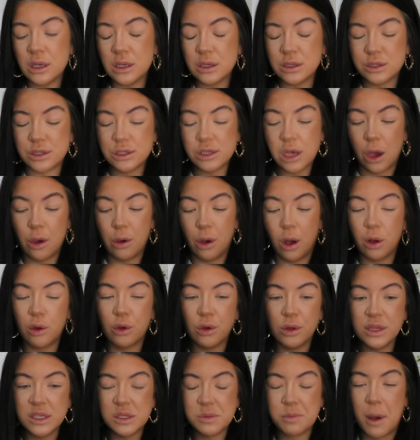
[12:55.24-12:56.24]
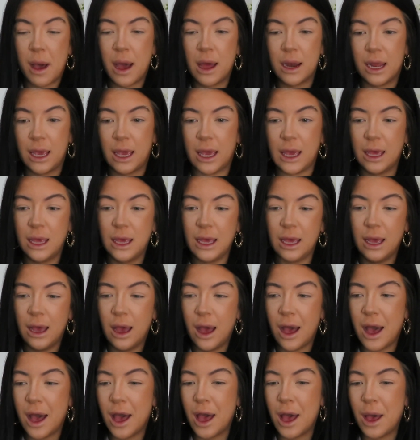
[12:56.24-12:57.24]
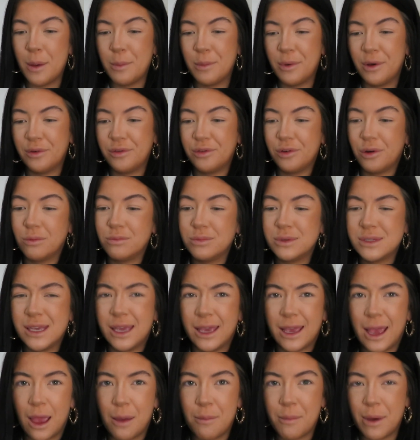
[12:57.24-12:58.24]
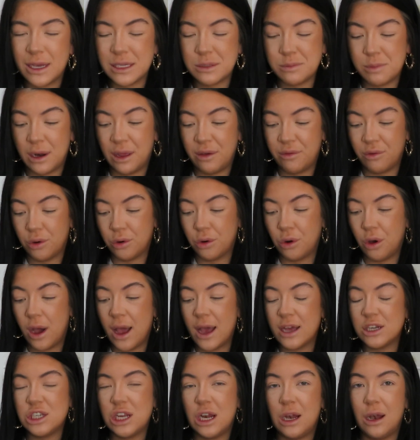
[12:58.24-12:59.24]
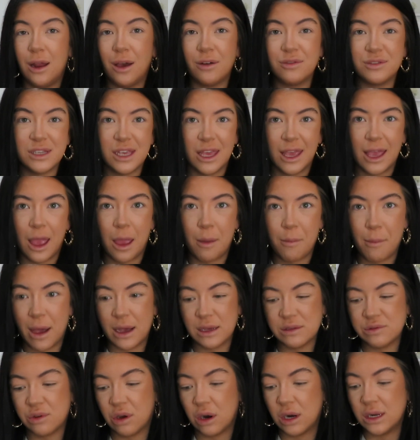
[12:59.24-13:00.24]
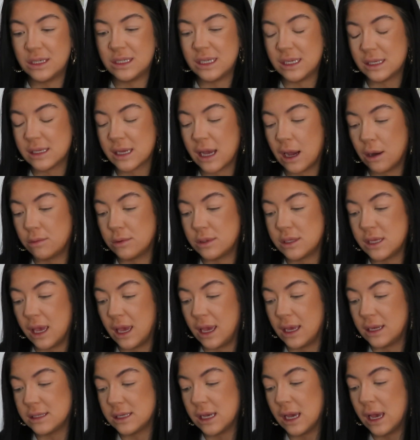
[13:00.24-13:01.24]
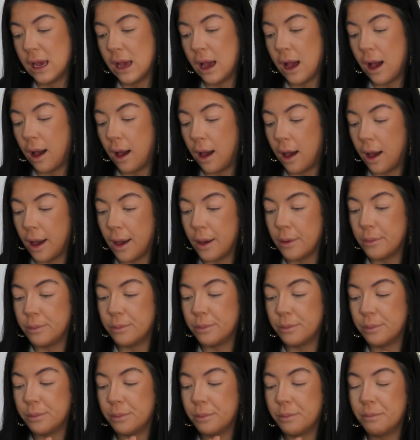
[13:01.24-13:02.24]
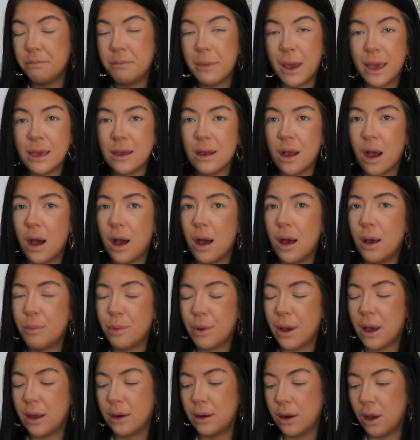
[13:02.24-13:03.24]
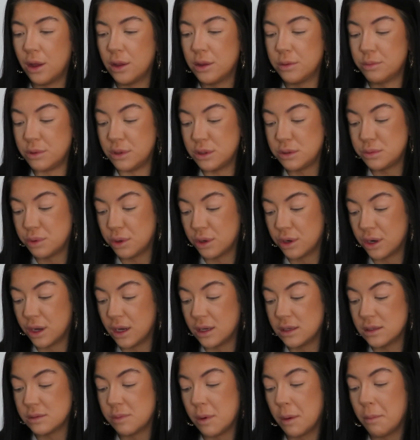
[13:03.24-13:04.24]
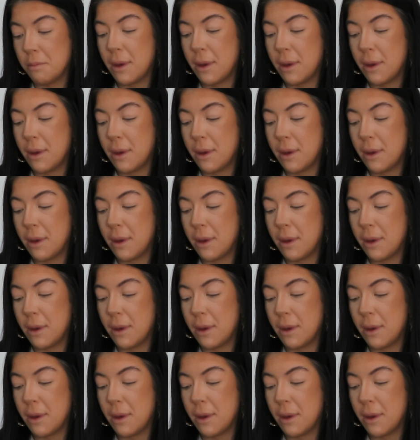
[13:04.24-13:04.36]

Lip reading: So I've got this palette from TK Maxx, believe it or not. I actually love TK Maxx for kind of discounted makeup and other beauty products, but